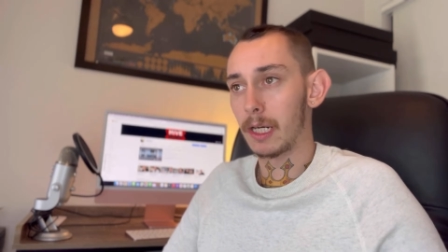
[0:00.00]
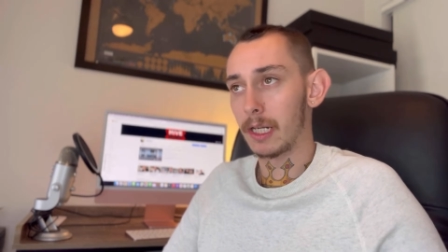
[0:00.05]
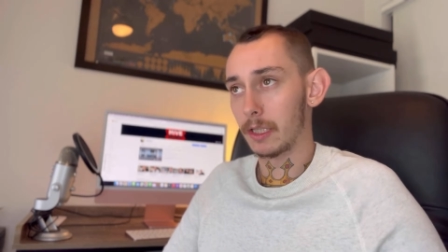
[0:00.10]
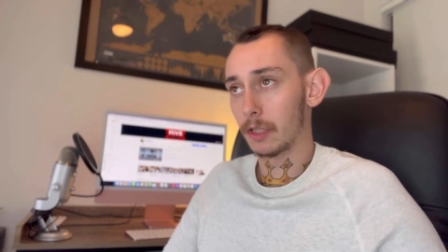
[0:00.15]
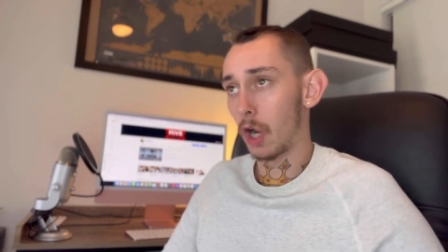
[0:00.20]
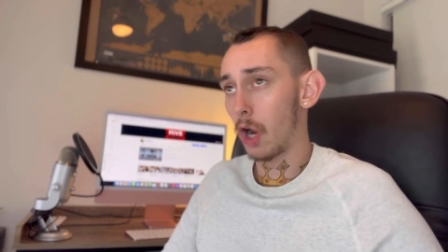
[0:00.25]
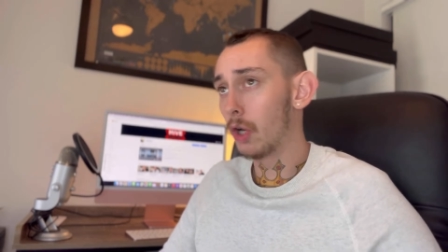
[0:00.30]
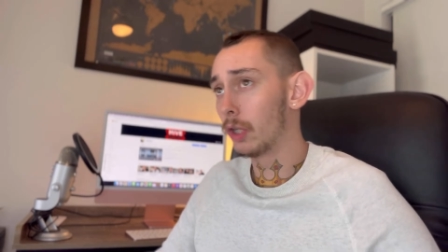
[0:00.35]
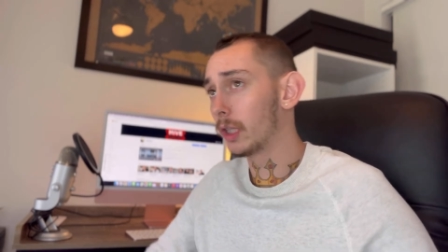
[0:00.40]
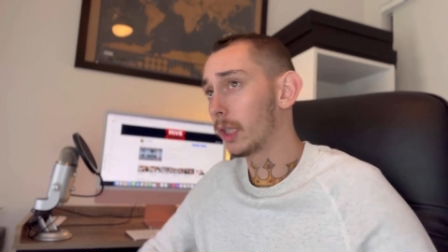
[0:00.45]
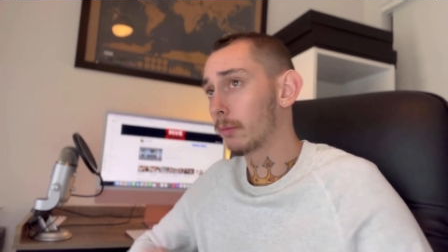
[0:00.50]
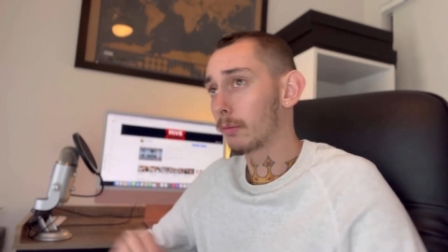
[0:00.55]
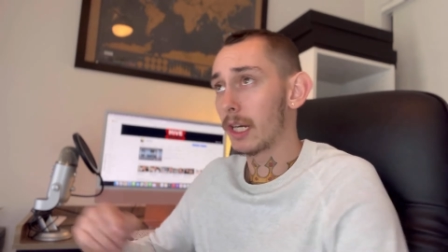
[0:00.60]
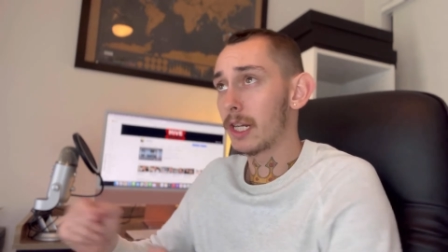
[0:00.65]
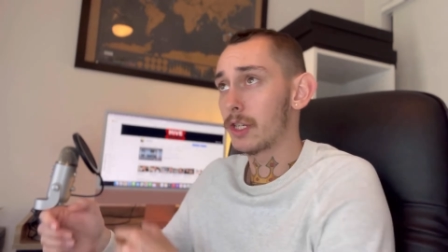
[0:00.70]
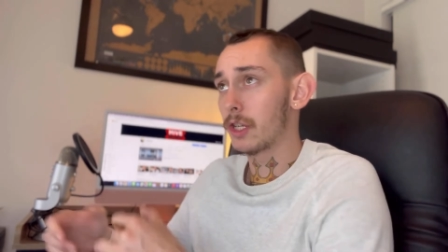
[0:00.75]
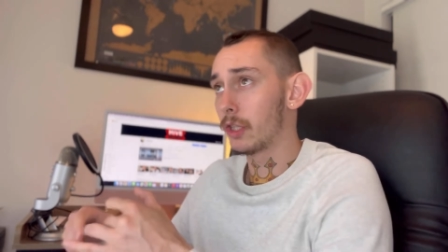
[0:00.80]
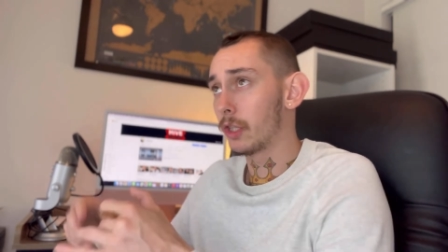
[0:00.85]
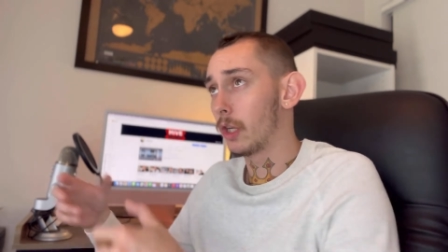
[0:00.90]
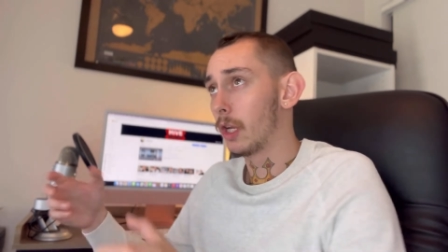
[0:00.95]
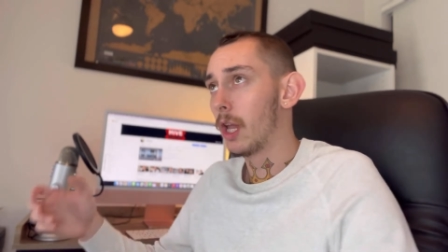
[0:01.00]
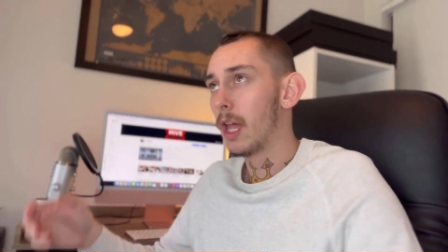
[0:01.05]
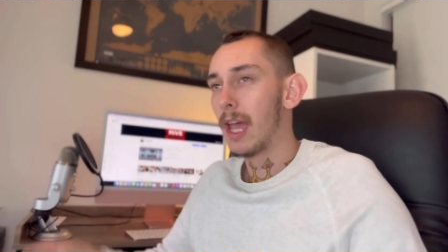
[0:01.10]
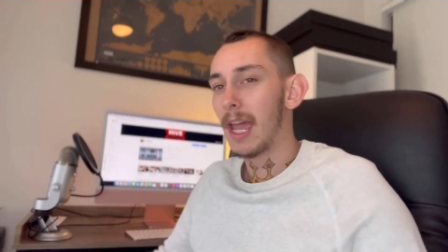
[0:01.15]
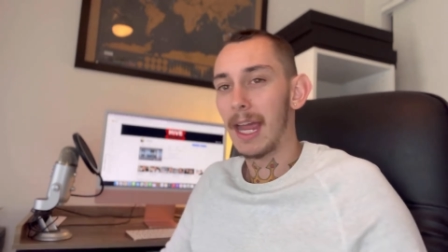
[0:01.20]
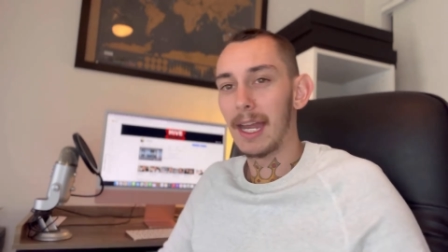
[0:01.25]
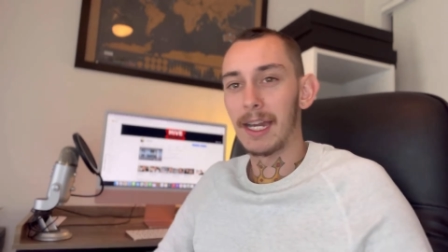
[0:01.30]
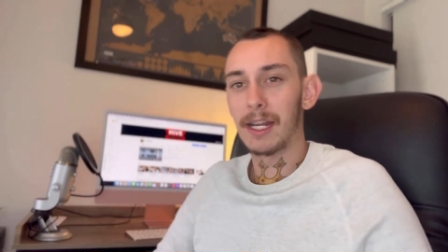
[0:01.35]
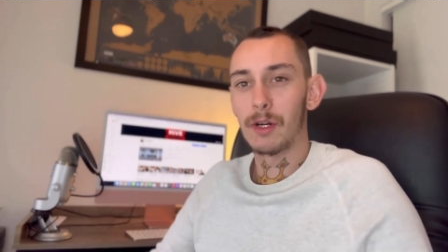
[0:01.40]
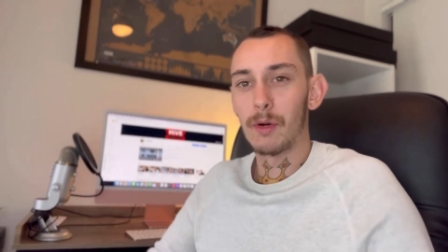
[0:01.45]
The only reason
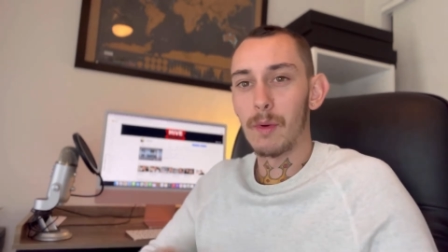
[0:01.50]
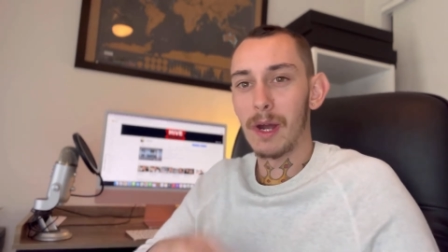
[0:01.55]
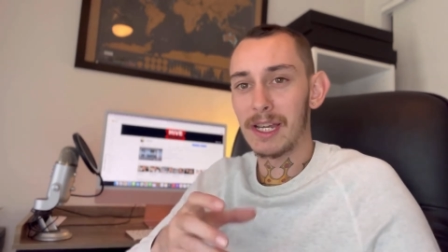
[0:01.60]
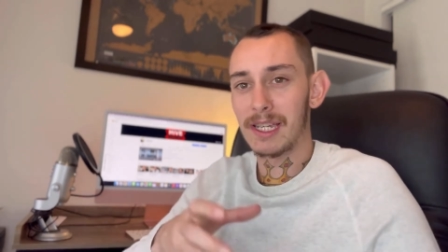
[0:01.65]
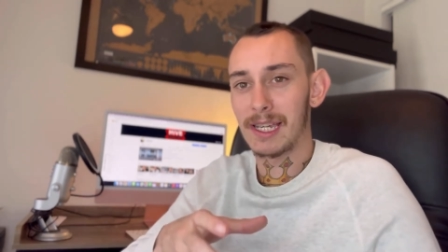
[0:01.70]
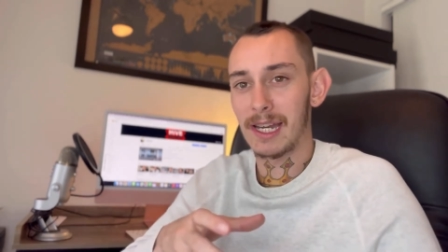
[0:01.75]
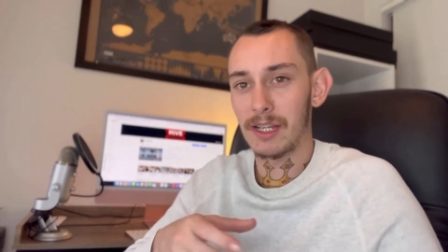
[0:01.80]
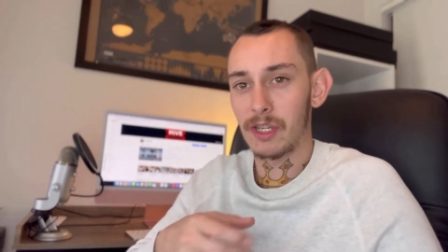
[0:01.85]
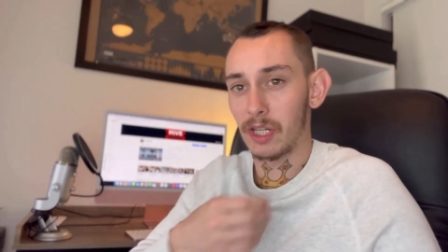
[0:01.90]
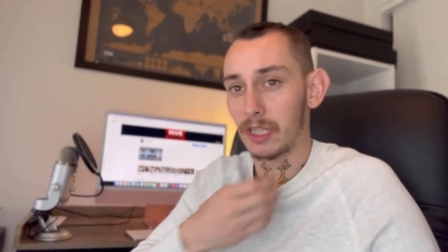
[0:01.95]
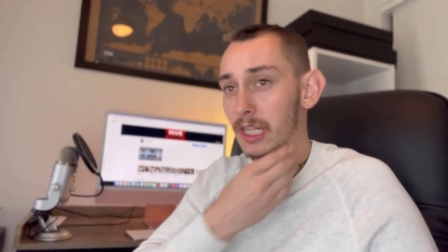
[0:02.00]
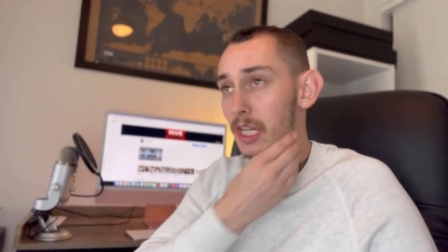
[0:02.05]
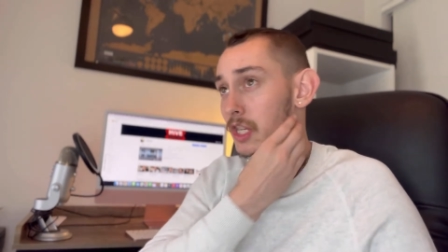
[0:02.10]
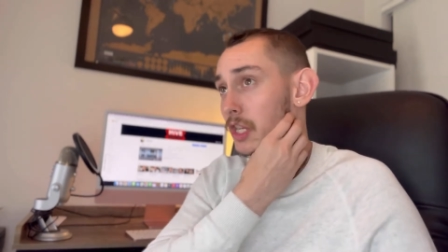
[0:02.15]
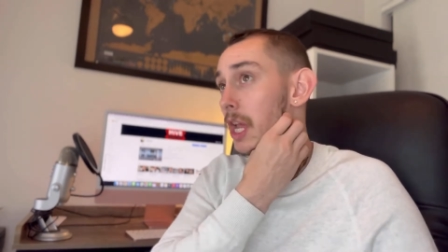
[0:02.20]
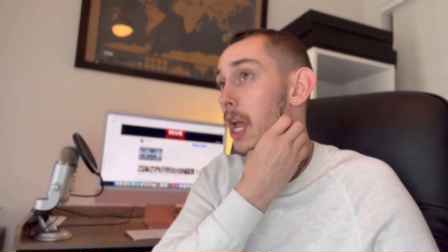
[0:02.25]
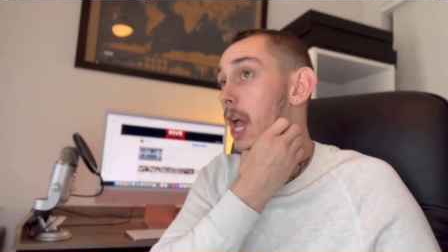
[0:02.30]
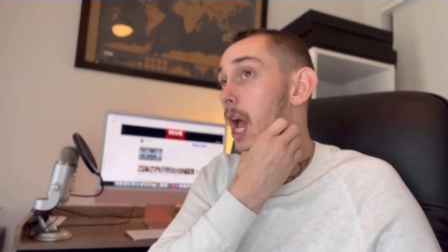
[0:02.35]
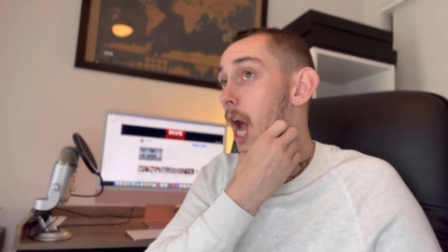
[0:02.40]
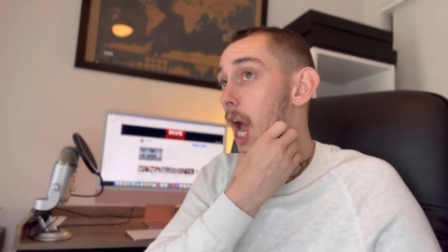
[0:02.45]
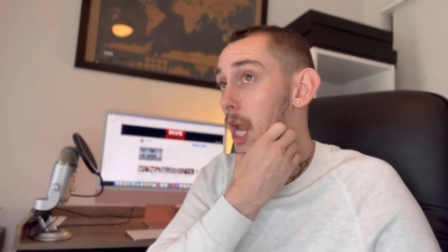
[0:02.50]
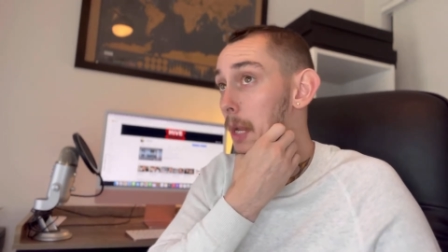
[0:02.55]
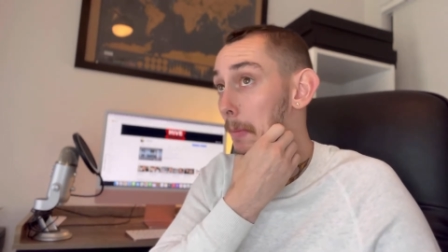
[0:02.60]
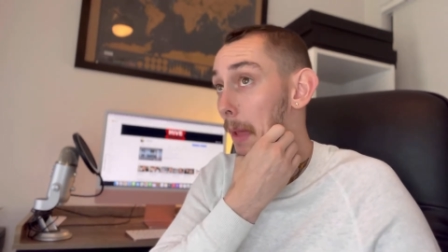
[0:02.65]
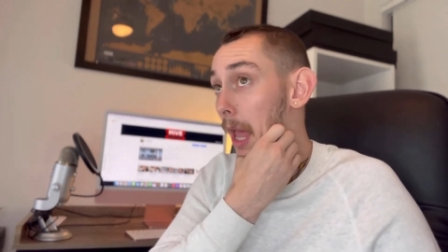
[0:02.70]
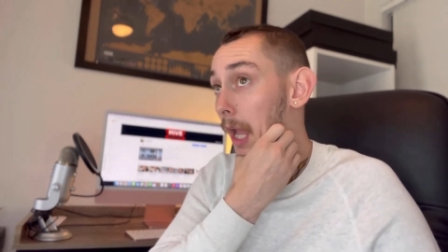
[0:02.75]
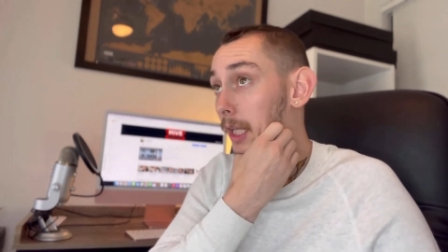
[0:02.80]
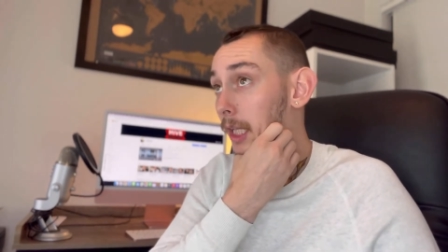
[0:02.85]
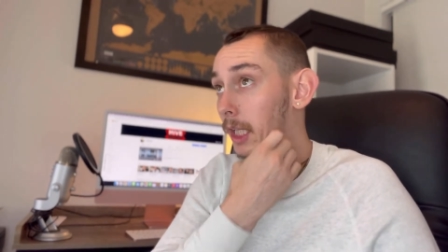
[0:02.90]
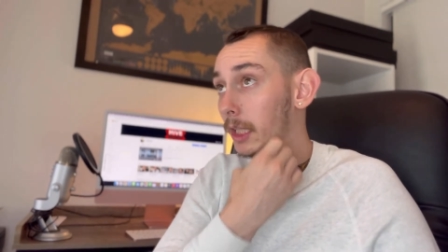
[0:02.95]
and it always starts like this. Hey,
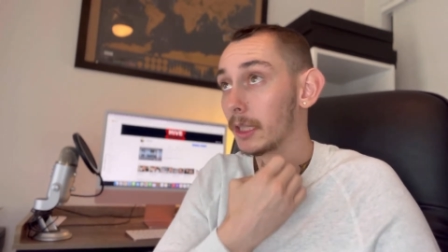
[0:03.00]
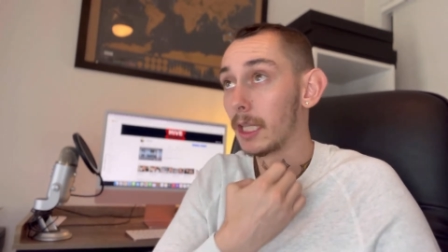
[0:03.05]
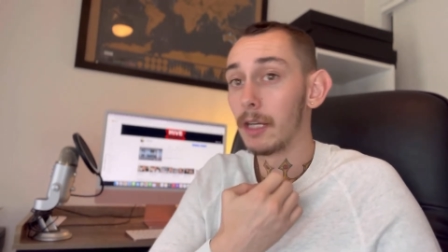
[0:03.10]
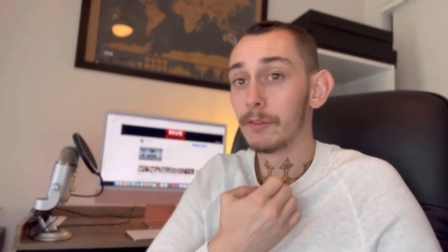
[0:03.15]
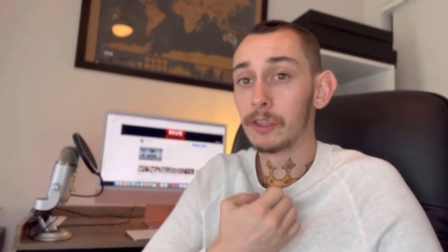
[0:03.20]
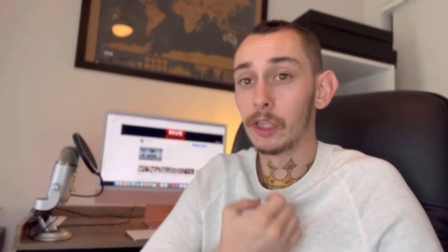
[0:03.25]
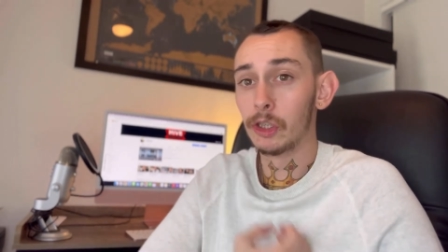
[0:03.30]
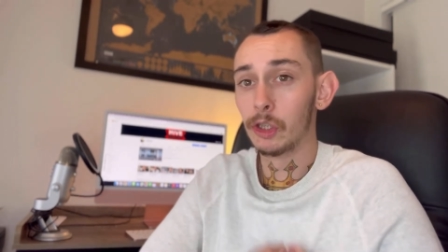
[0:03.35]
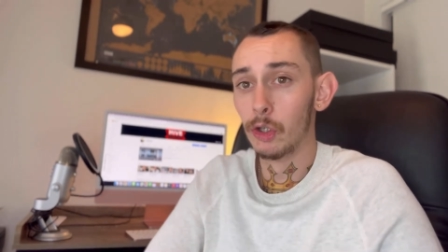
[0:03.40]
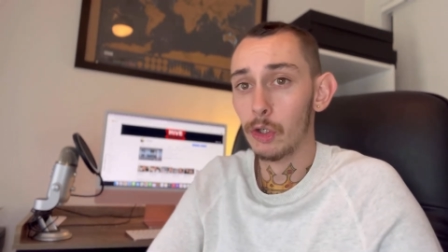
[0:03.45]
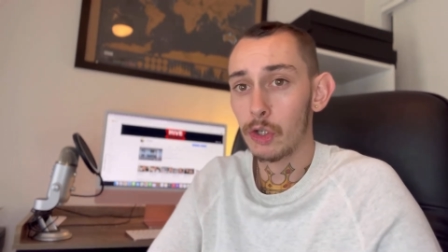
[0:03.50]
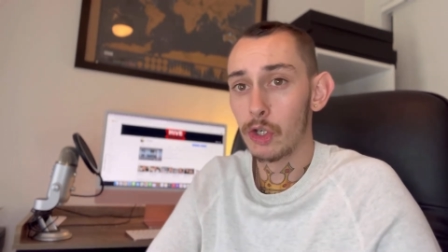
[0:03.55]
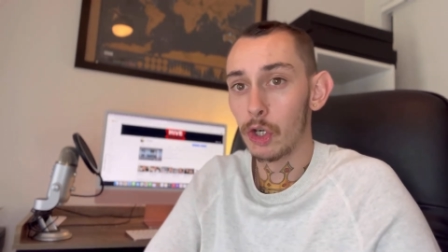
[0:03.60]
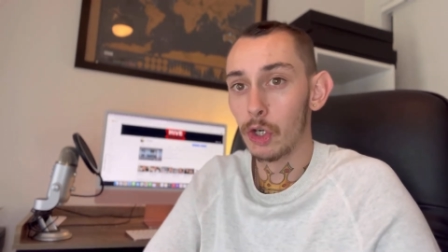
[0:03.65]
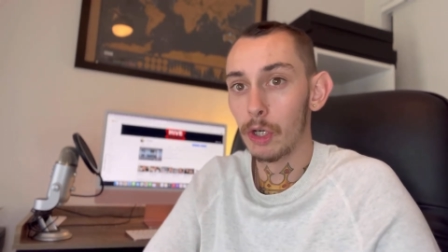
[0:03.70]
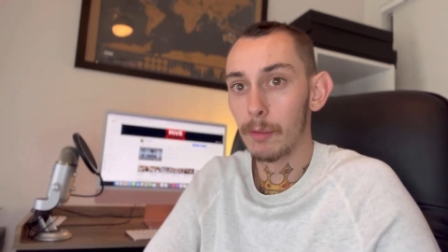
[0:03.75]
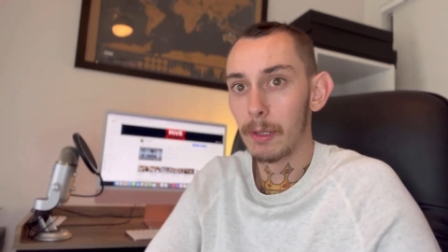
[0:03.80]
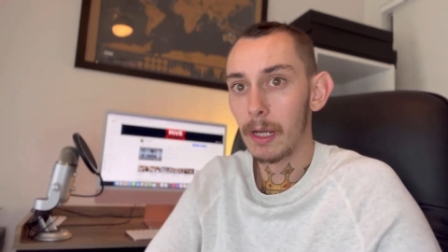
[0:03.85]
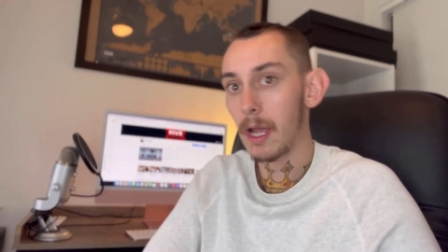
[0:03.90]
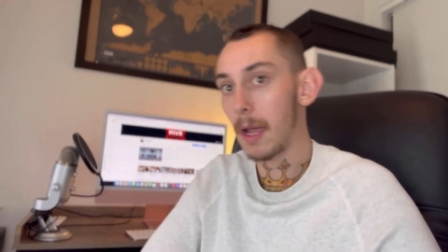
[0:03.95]
Mac, love your YouTube.